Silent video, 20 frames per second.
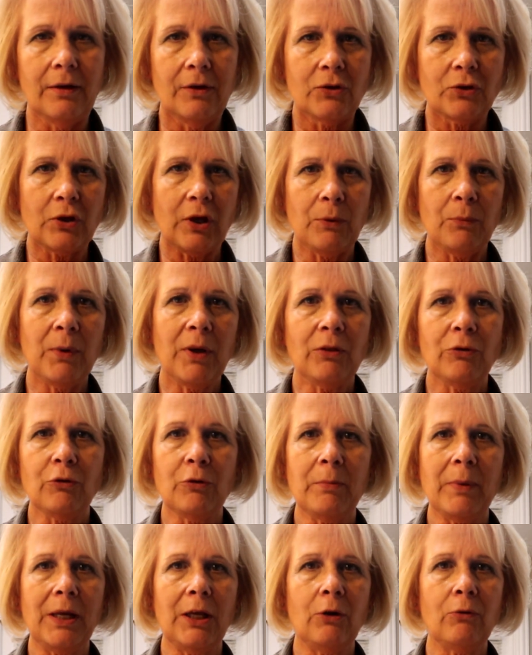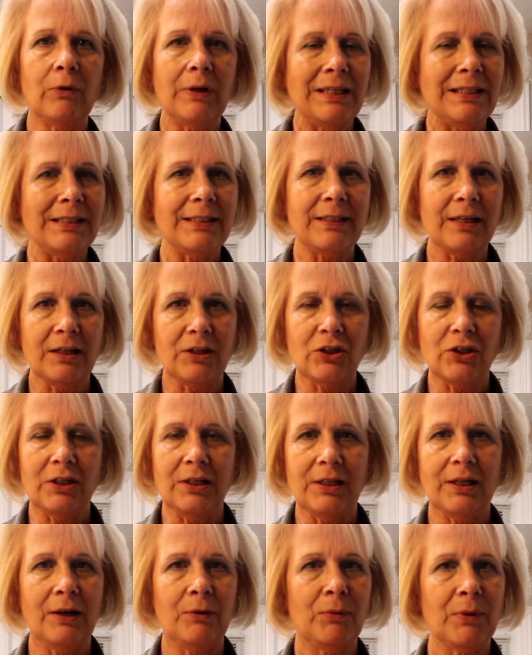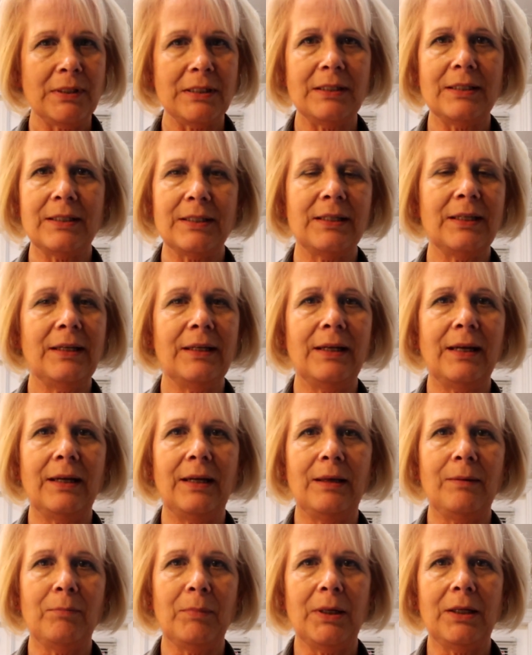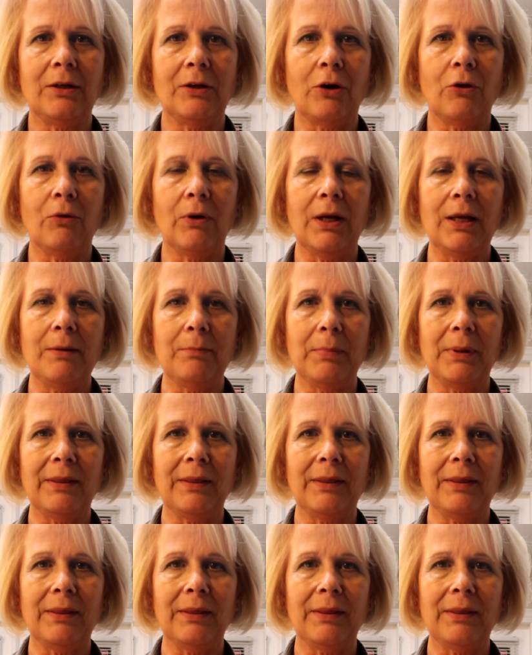So I went through my green section, and I wasn't seeing any mint green.